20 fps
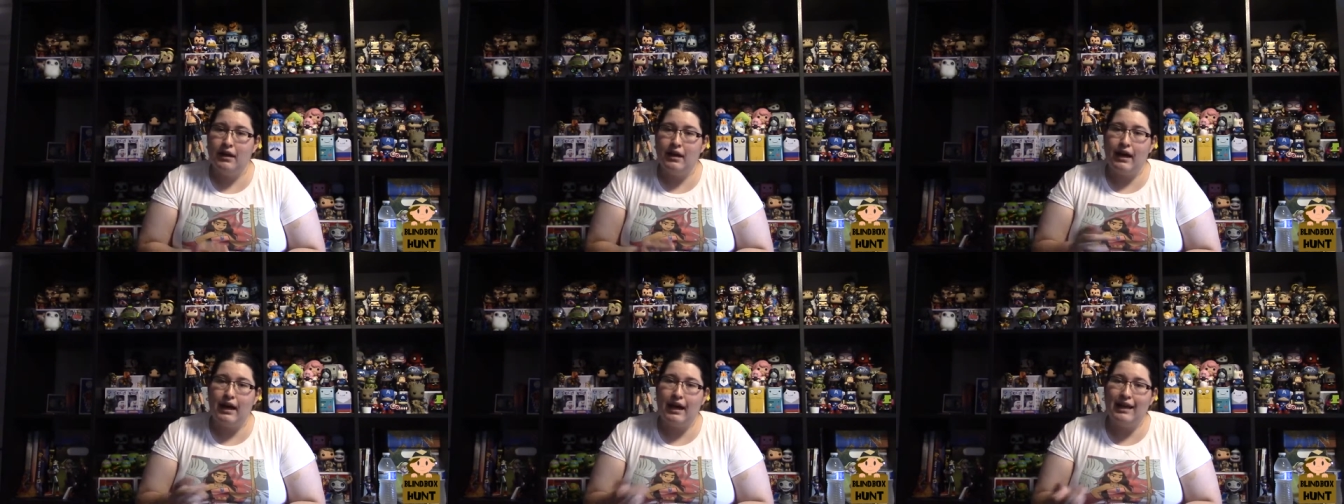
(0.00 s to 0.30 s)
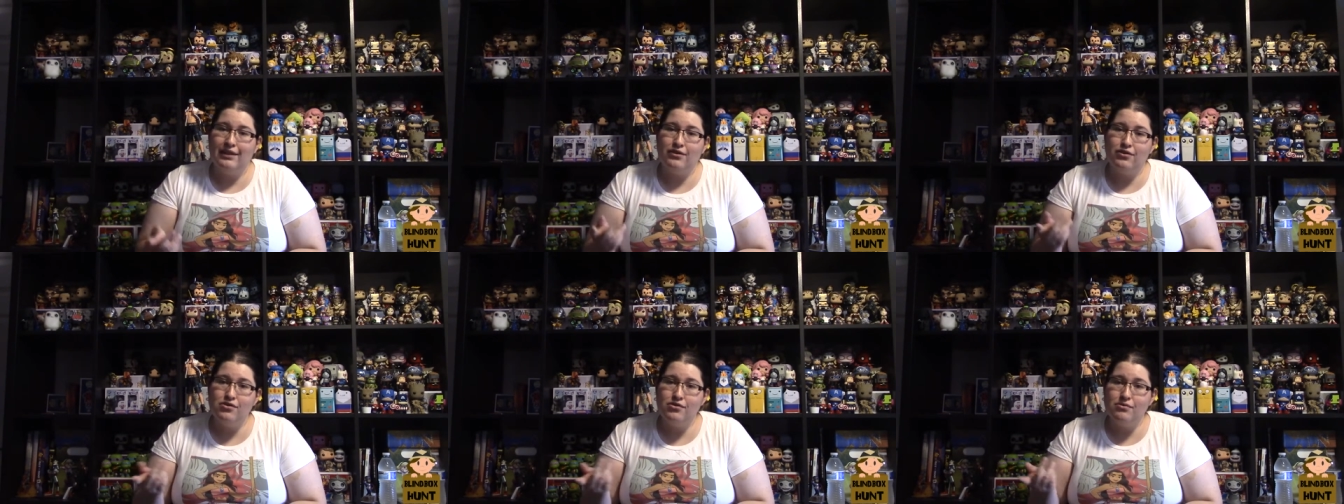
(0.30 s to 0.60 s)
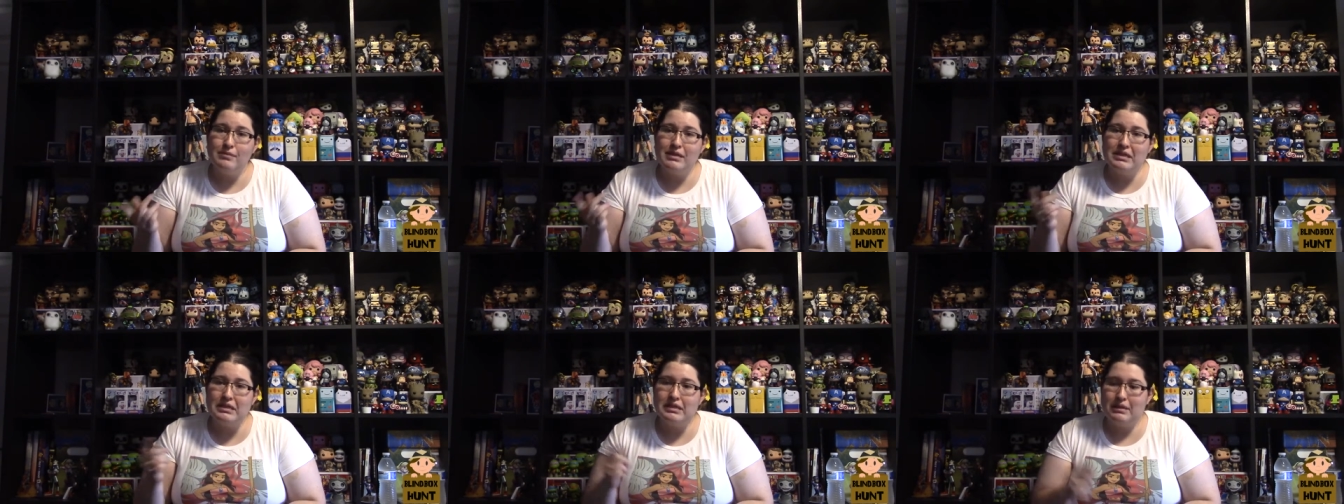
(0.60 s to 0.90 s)
I do
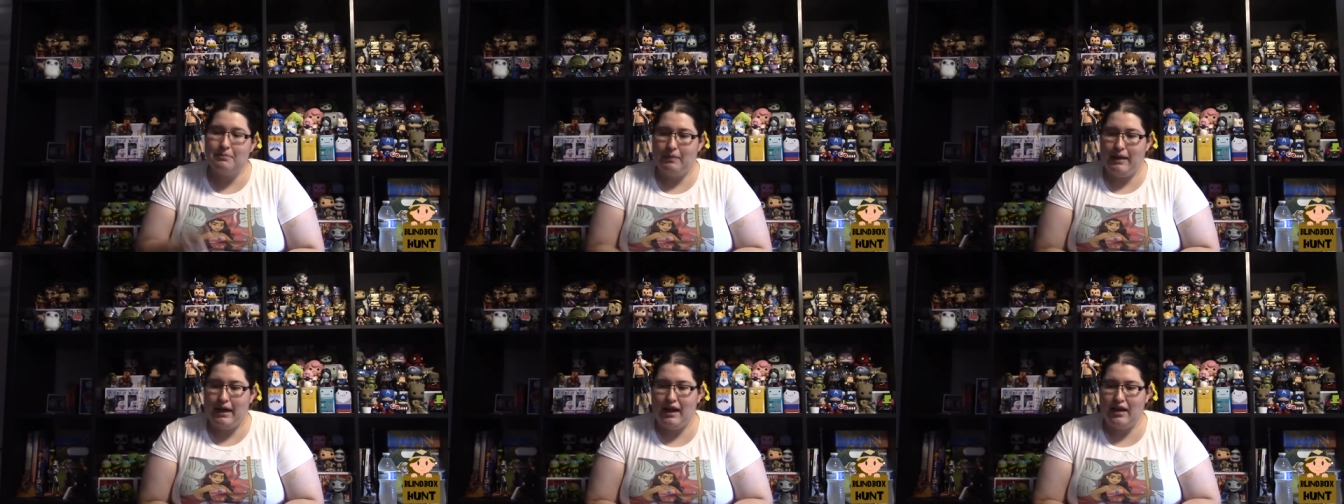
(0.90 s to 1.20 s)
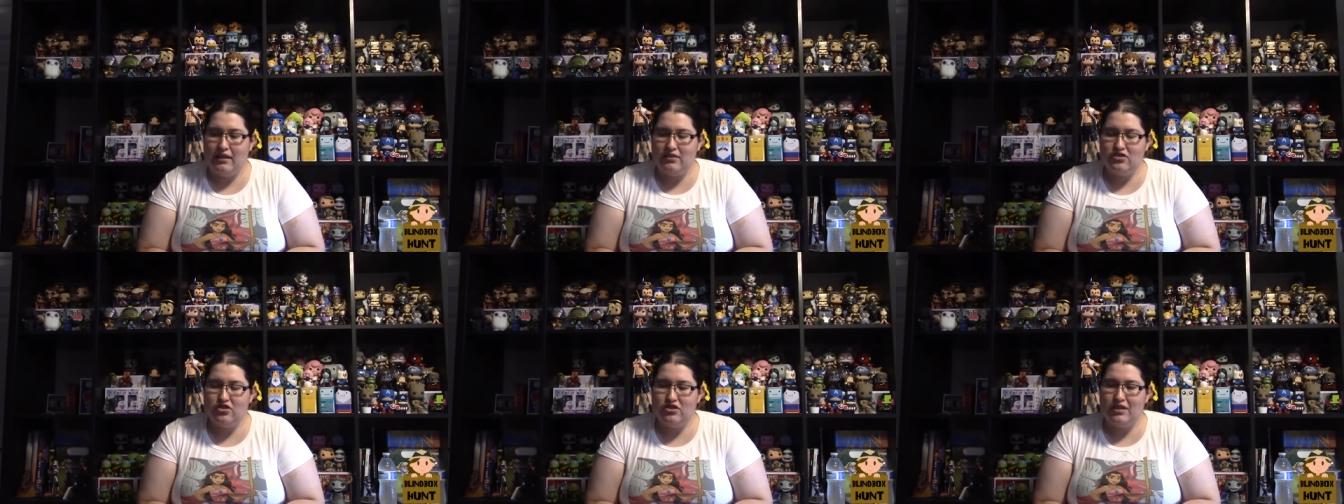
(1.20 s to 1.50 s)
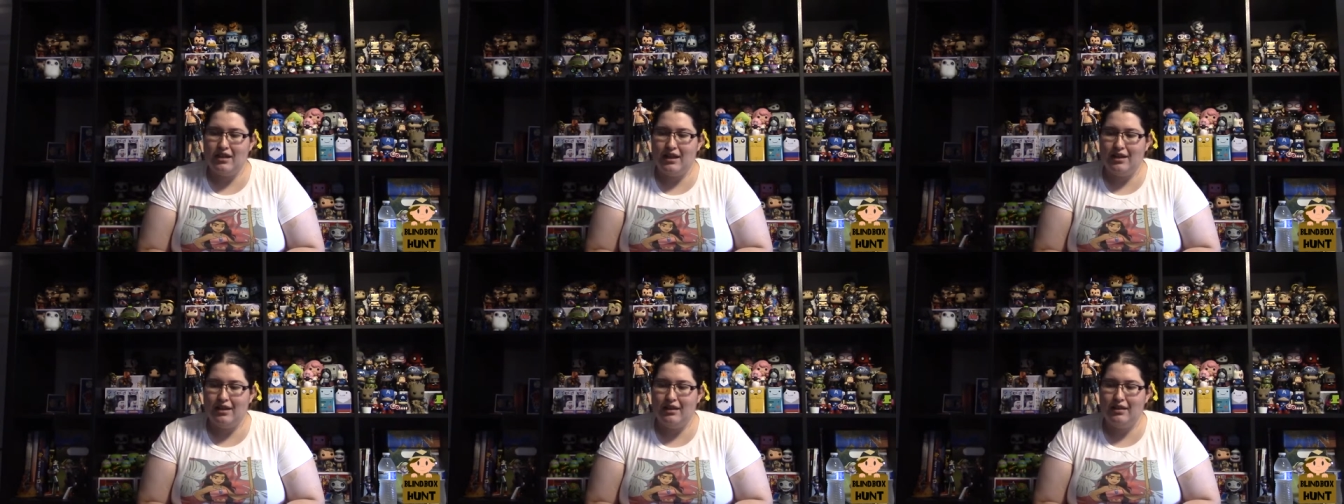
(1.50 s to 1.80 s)
miss the patch
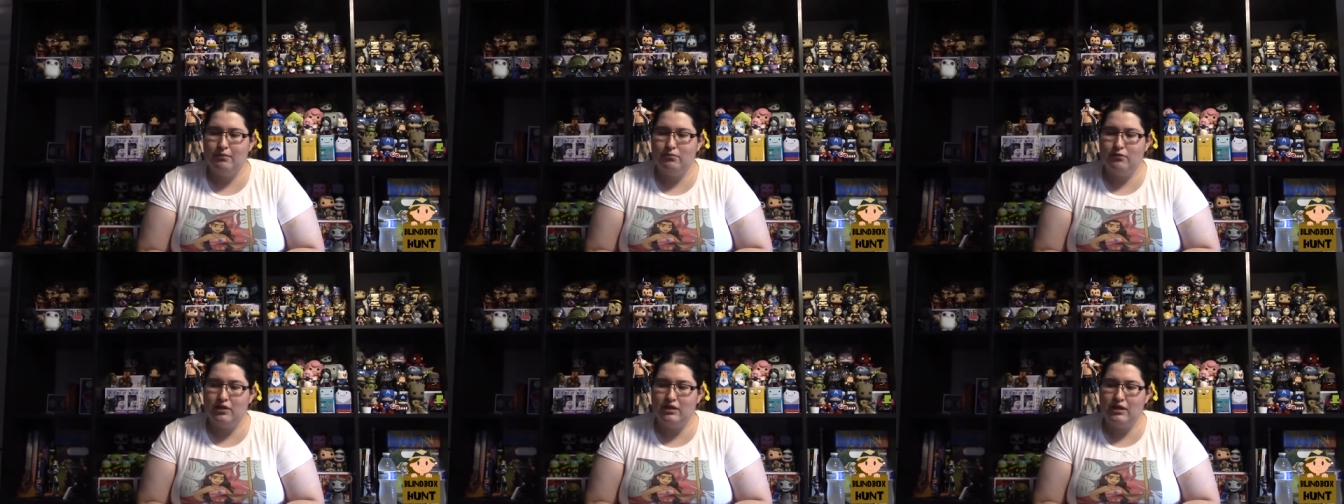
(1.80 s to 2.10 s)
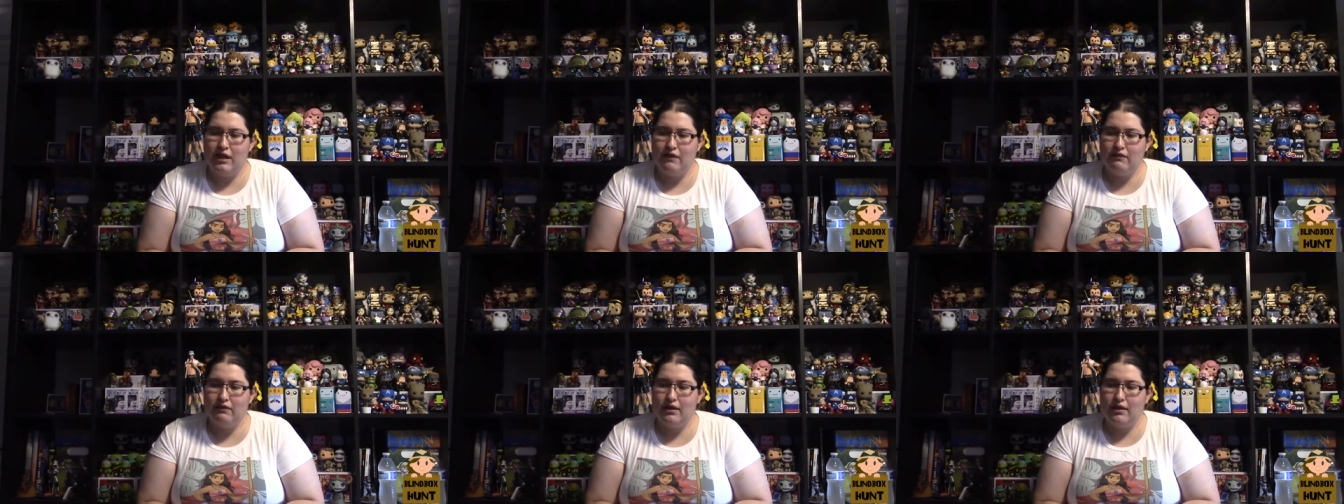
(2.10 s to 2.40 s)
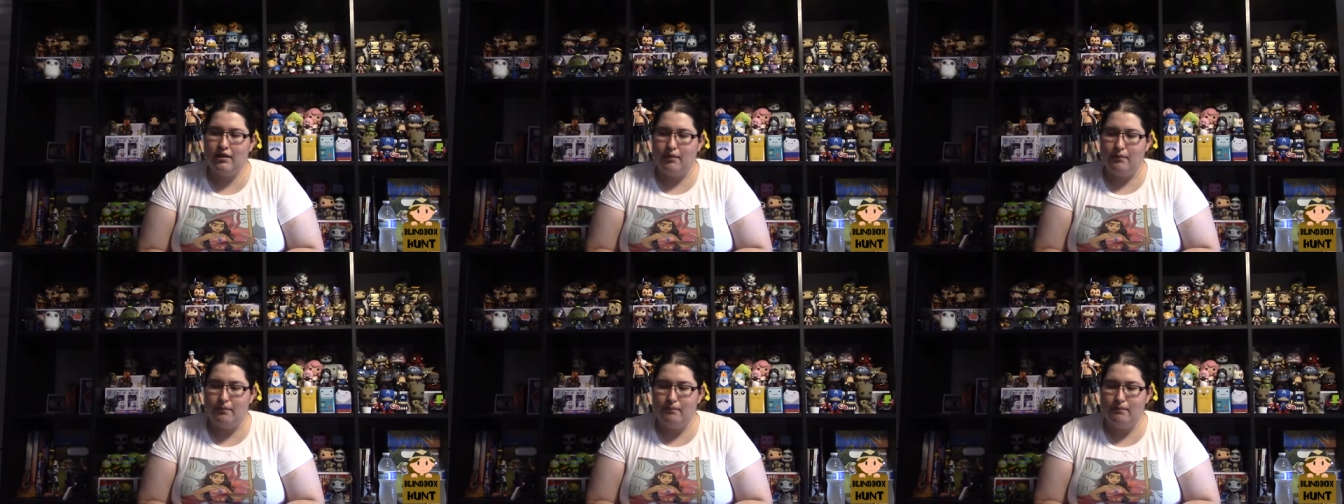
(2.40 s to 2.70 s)
that came with every,
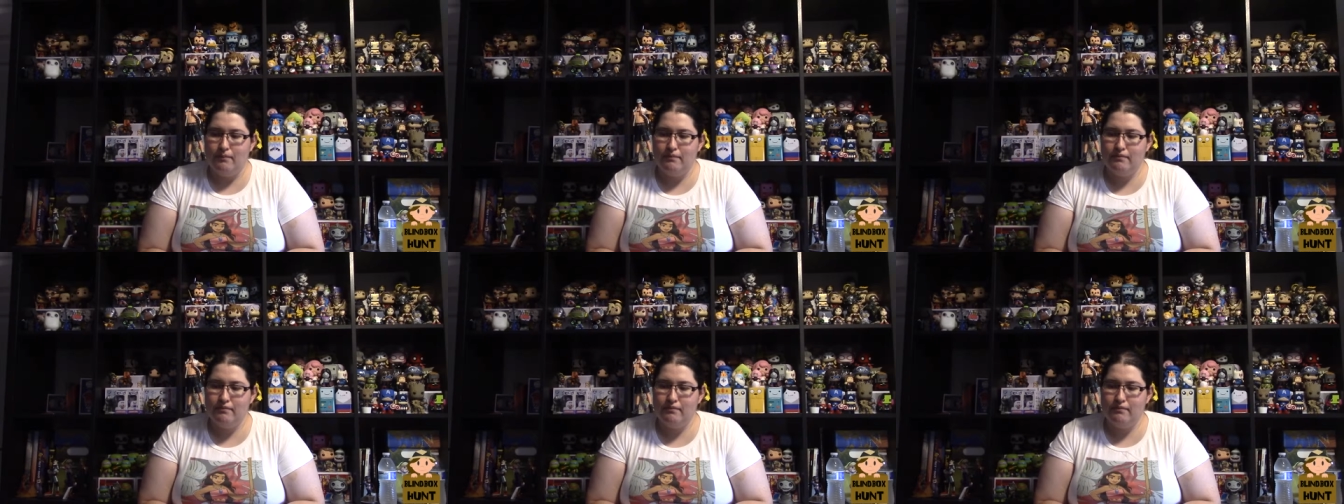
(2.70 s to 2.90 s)
um,